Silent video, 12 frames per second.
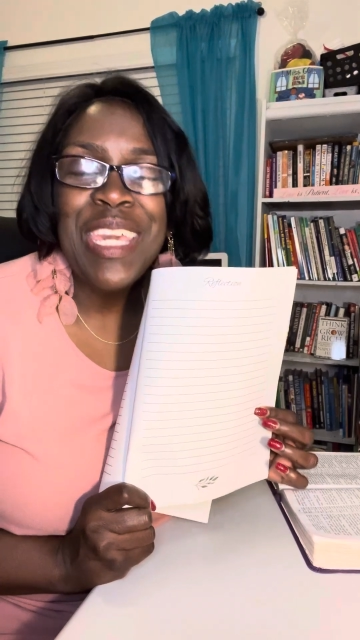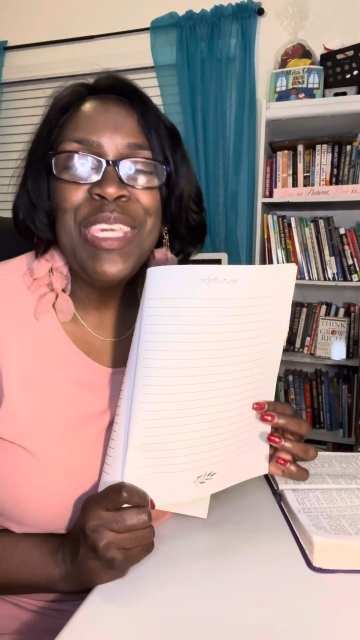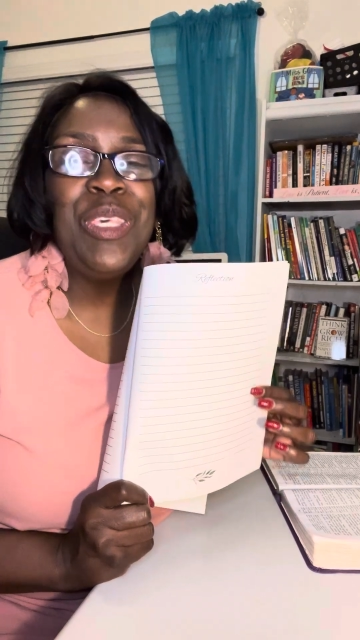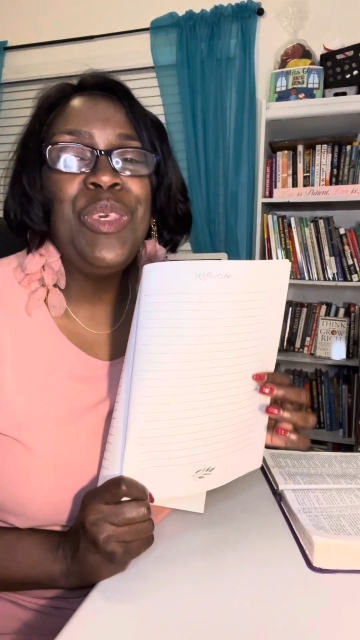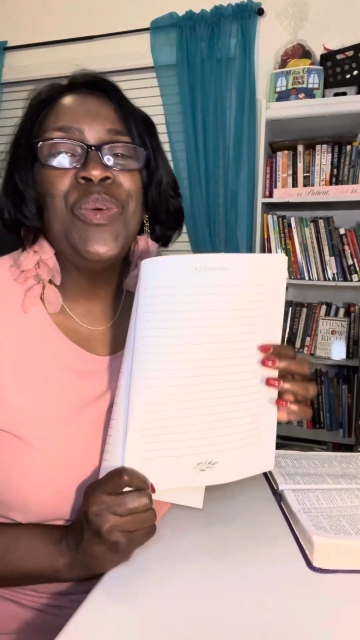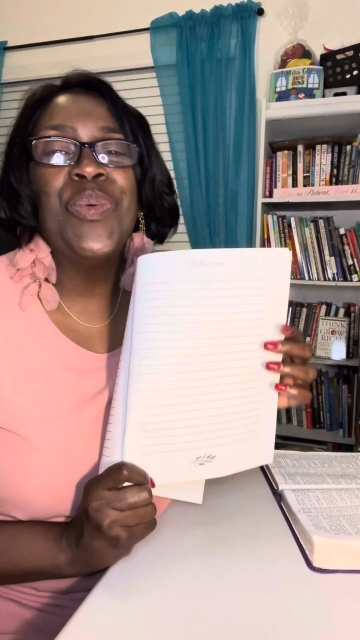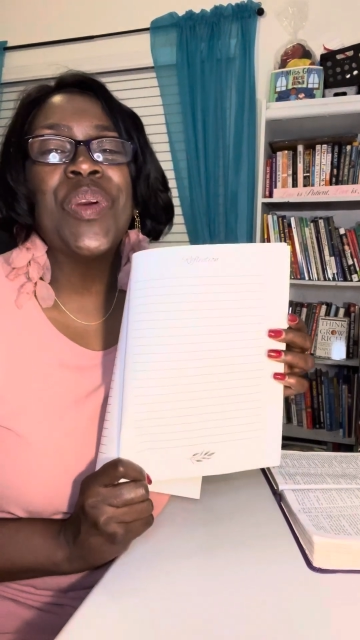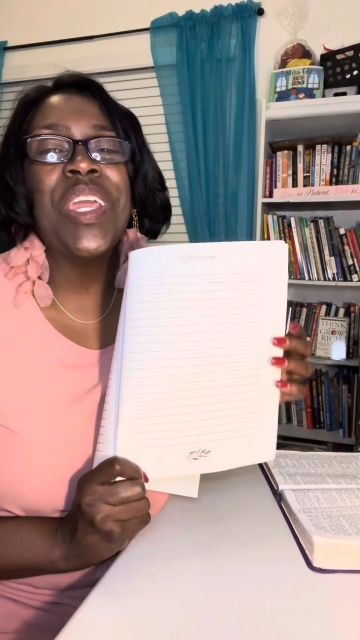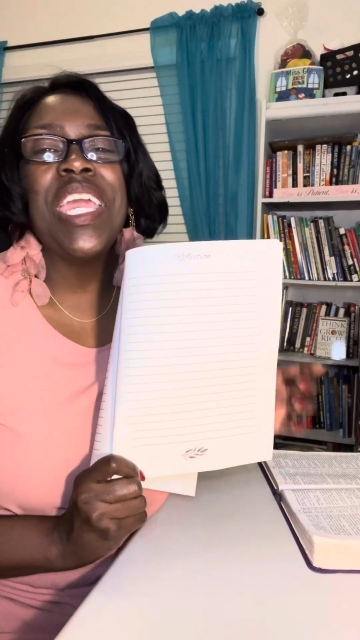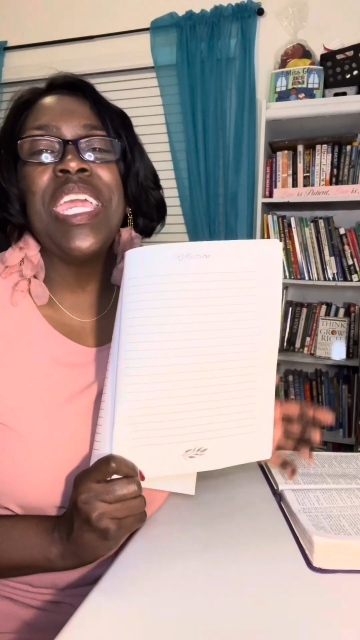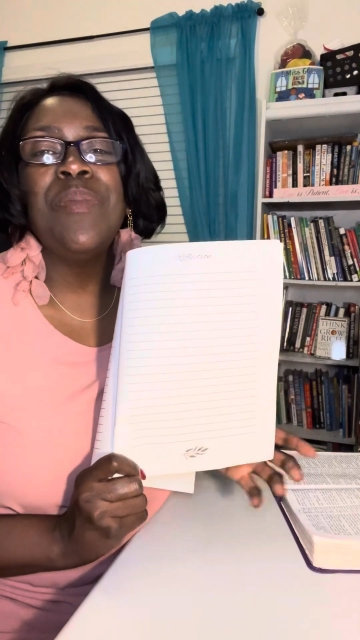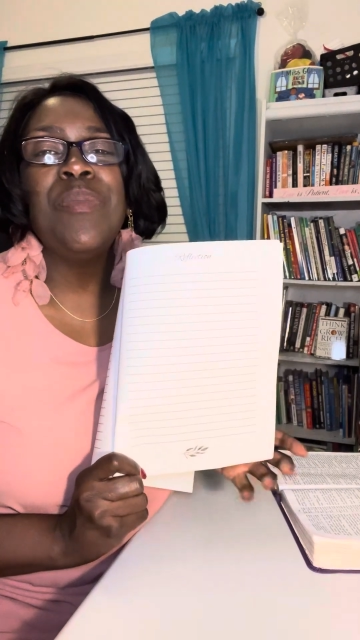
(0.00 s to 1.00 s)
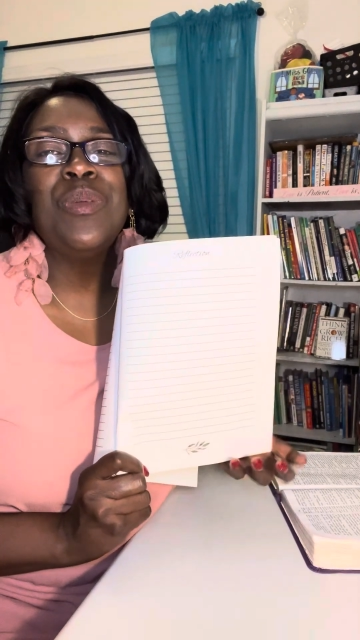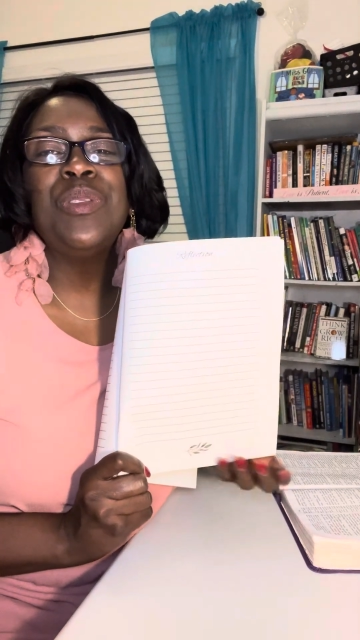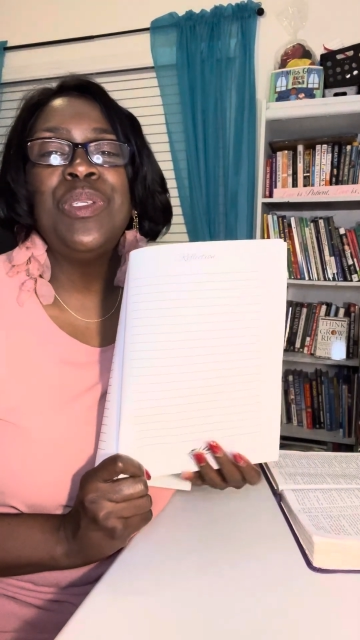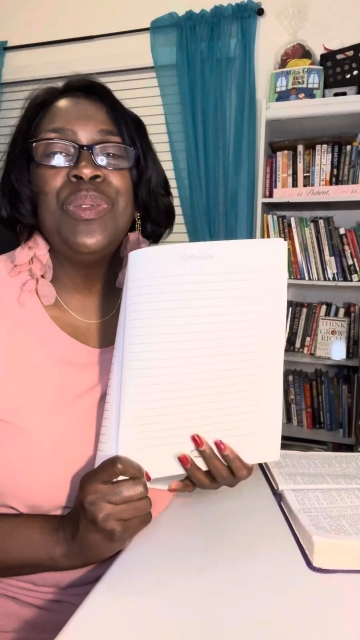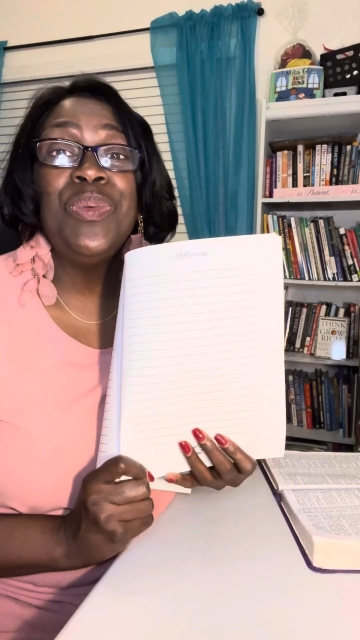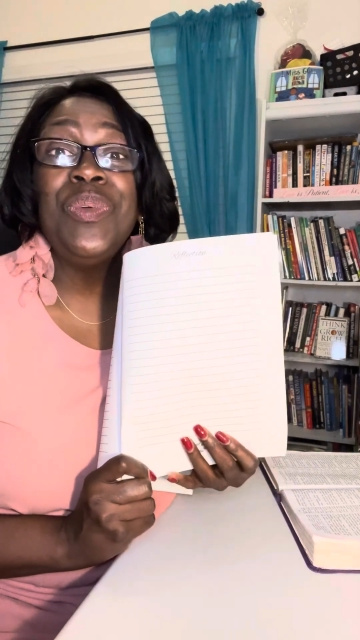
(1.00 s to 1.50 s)
You were able
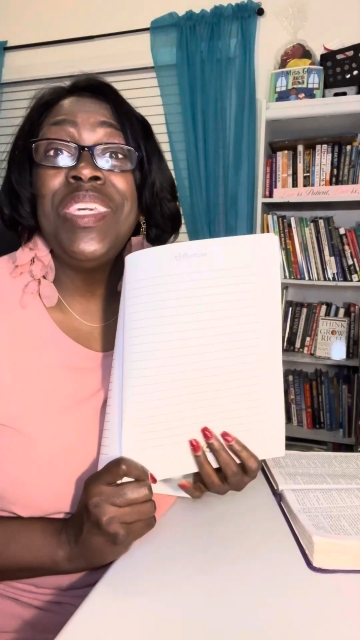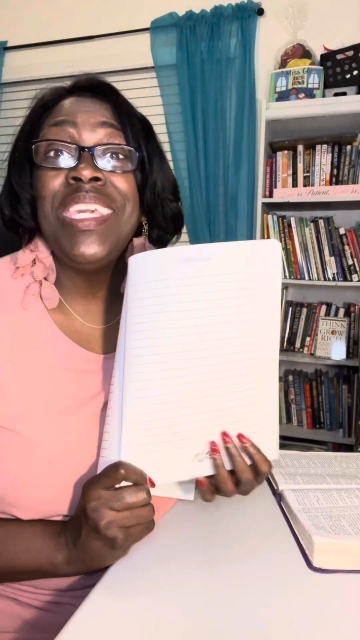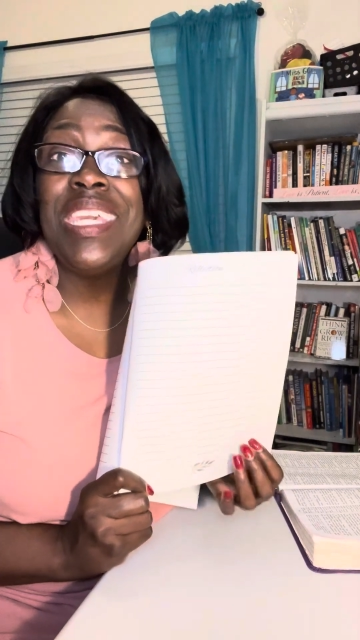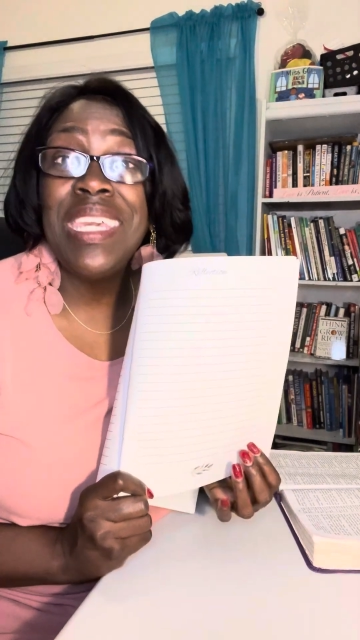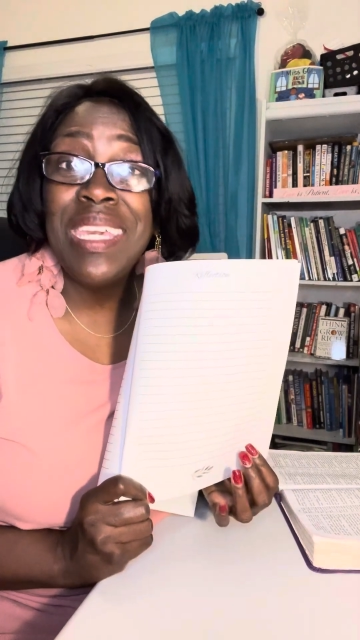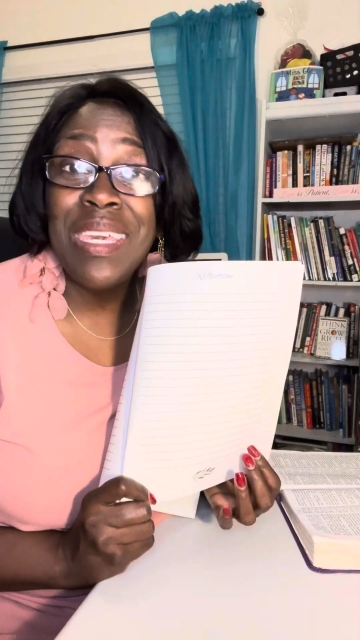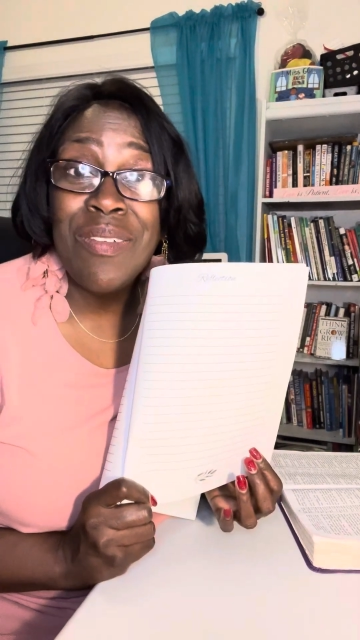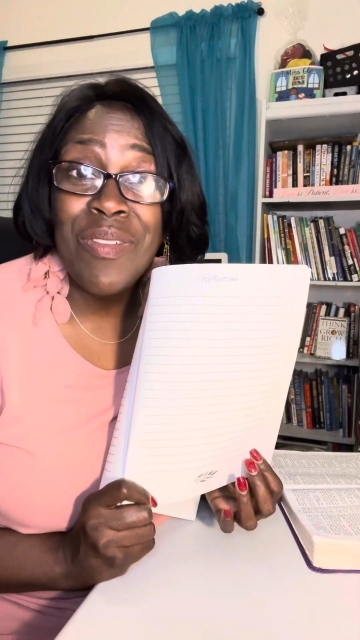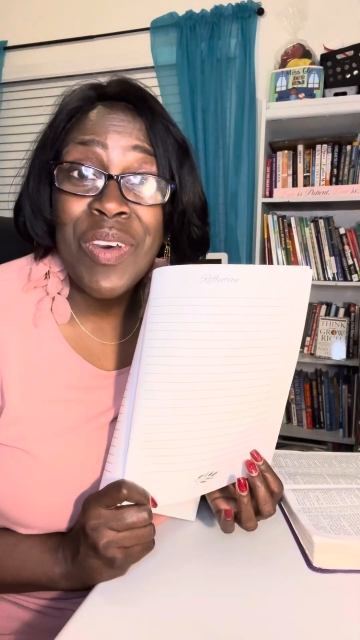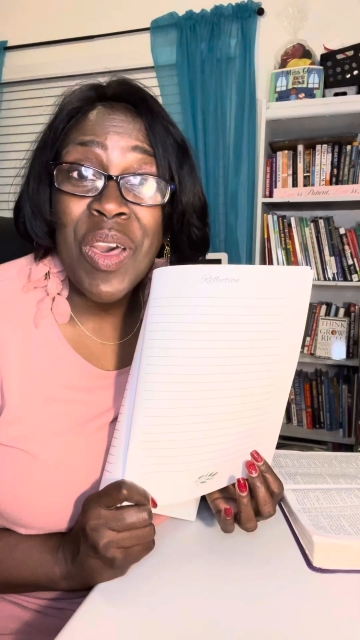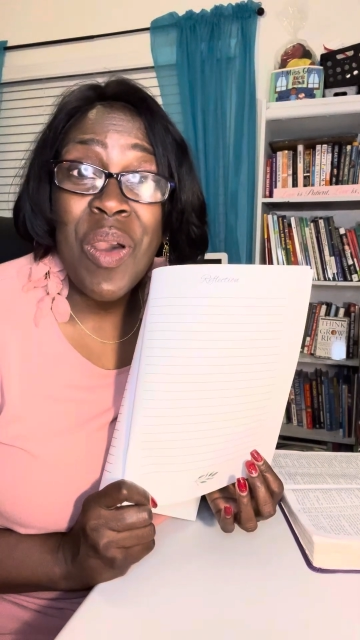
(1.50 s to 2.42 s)
to give